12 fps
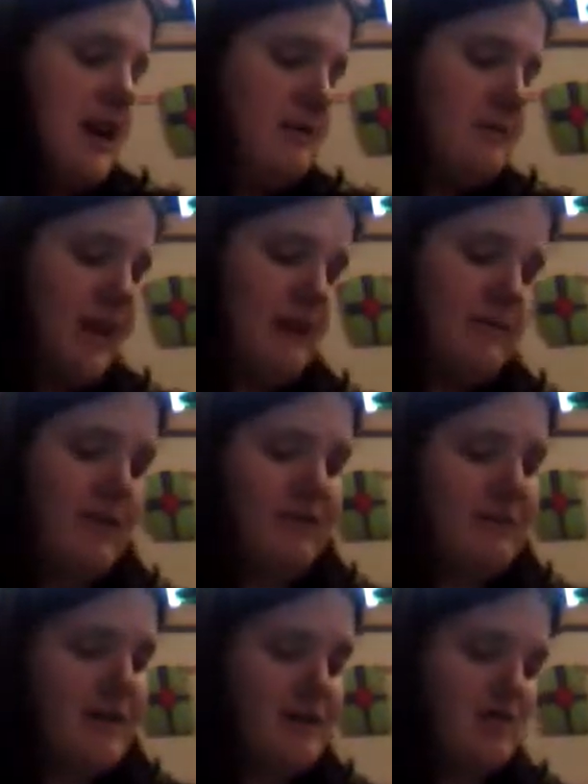I am
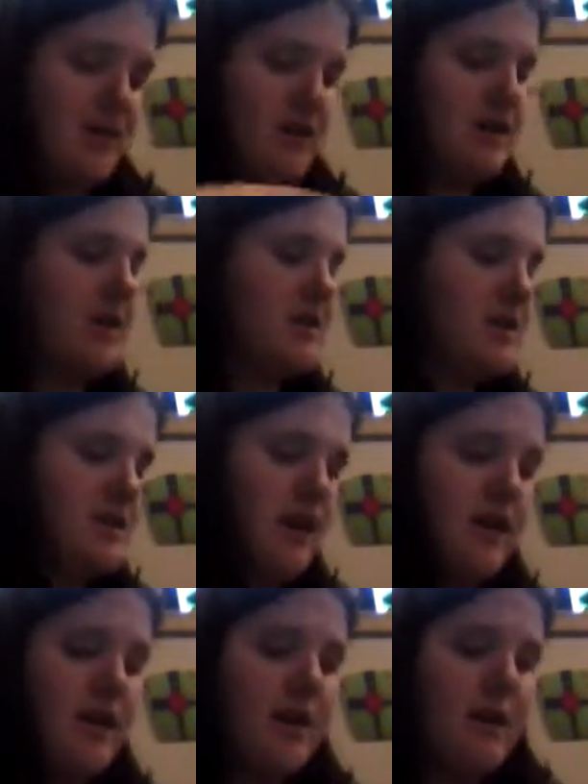giving my dog is
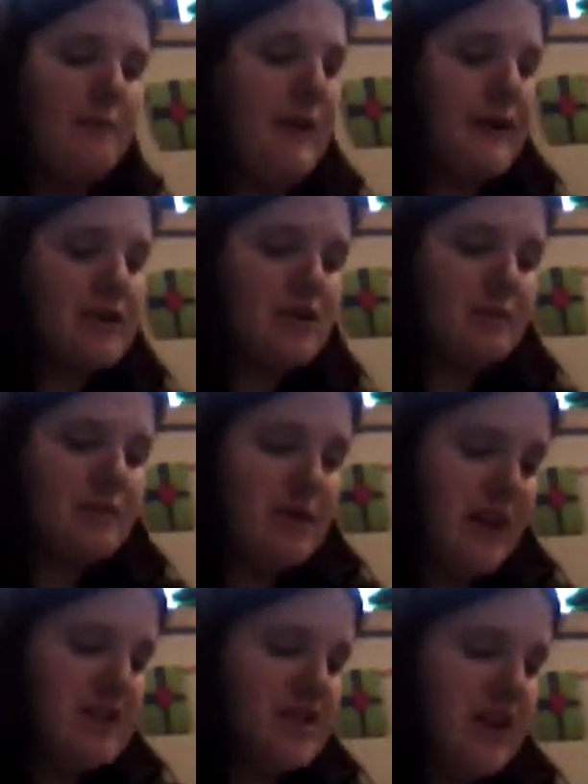this micro
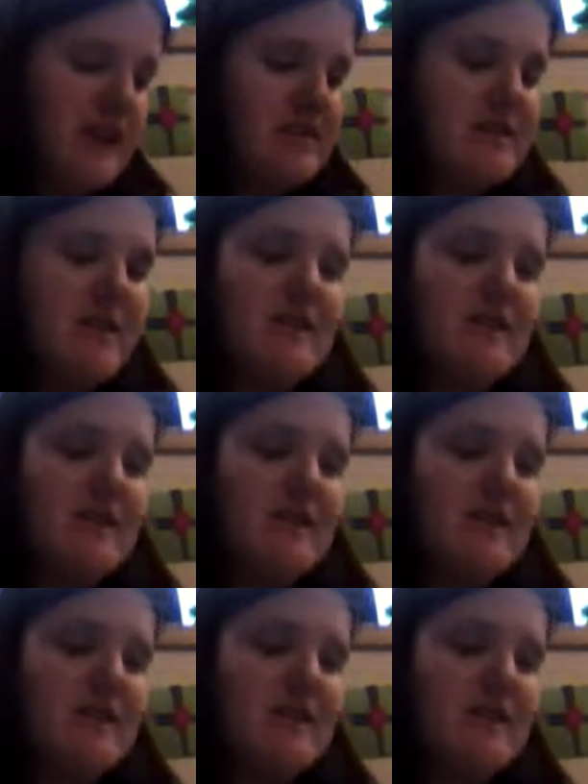plush and